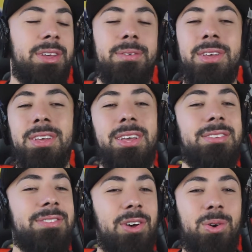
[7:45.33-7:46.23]
It, it's
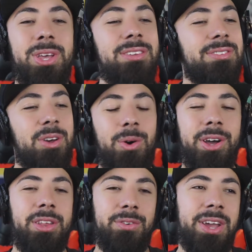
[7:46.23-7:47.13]
so, he's so
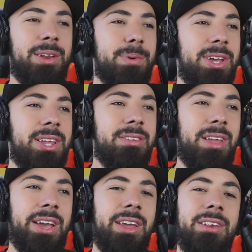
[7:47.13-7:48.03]
underrated, bro. He does not
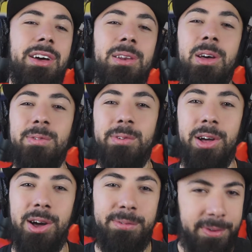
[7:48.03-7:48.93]
get enough
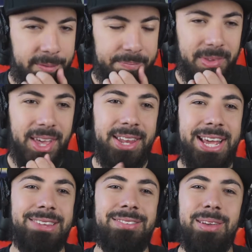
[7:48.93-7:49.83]
love. And
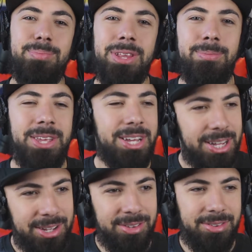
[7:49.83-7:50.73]
that's simply
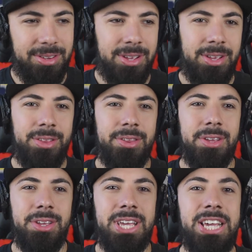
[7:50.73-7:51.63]
because
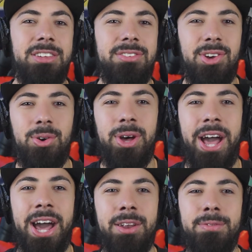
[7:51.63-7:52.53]
he is so
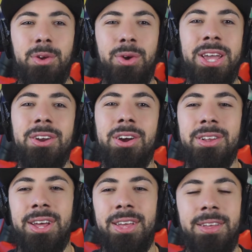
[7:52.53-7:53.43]
out of the radar.
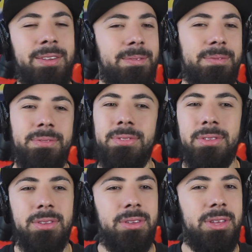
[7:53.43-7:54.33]
Like,
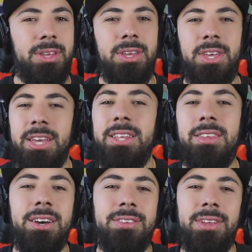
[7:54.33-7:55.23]
he, he
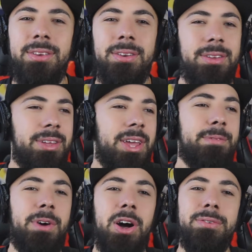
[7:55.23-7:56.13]
doesn't
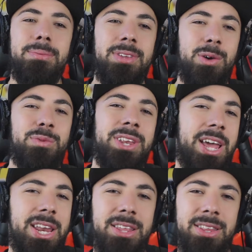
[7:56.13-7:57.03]
involves himself in
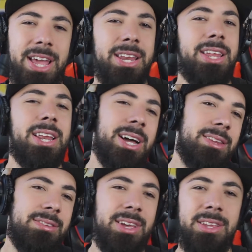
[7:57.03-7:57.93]
any any
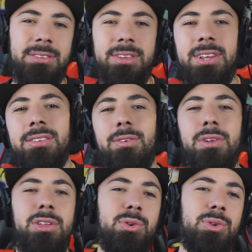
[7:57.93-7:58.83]
nonsense. He doesn't really
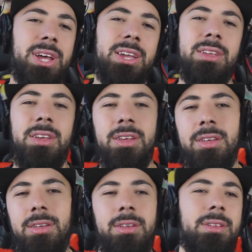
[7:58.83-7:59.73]
do like
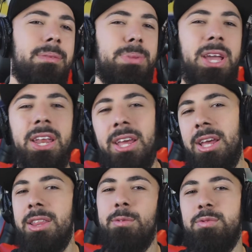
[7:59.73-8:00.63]
being in
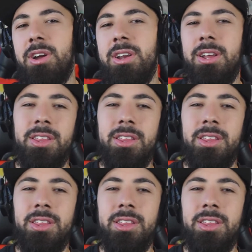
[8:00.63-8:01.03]
the front of the